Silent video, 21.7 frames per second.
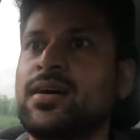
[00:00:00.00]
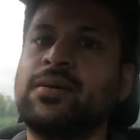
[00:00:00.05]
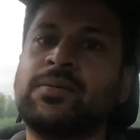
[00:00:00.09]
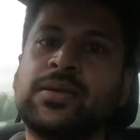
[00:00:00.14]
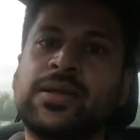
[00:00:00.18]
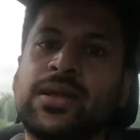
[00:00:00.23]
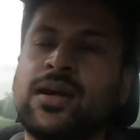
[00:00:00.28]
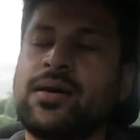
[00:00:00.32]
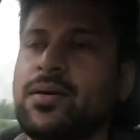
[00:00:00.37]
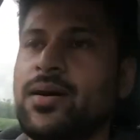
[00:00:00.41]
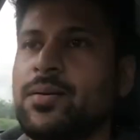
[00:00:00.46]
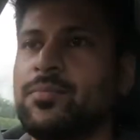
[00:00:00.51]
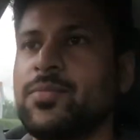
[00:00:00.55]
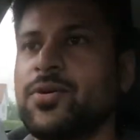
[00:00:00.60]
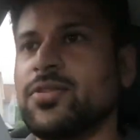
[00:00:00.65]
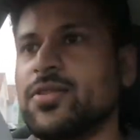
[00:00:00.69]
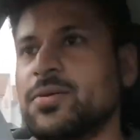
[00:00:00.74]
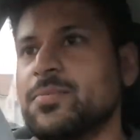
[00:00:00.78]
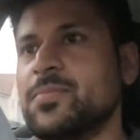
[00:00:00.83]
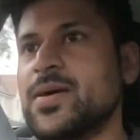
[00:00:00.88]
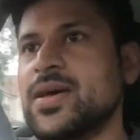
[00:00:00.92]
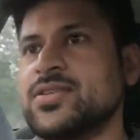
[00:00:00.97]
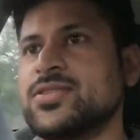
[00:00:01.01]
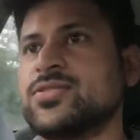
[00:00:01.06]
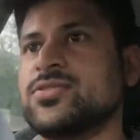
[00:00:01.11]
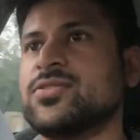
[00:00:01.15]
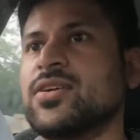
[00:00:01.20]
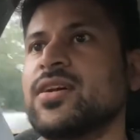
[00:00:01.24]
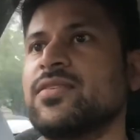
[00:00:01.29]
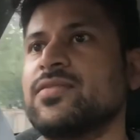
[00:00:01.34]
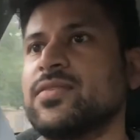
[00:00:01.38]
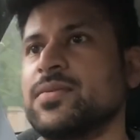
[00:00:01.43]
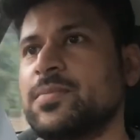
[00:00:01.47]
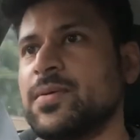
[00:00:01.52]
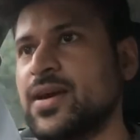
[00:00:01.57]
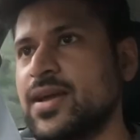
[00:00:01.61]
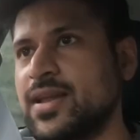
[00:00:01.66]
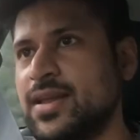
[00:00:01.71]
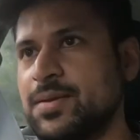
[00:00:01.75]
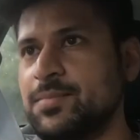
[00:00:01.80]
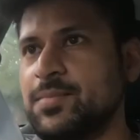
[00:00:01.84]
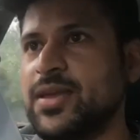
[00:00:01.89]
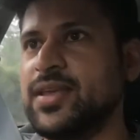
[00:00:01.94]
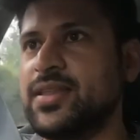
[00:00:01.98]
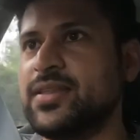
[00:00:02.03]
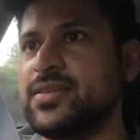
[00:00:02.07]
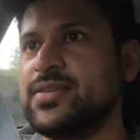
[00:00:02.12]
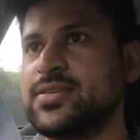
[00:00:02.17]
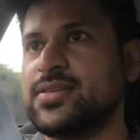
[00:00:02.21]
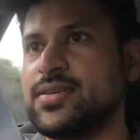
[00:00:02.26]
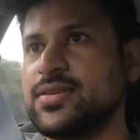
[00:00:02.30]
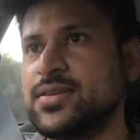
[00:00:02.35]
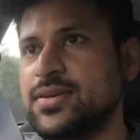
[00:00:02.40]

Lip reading: I'm not the best driver by any means.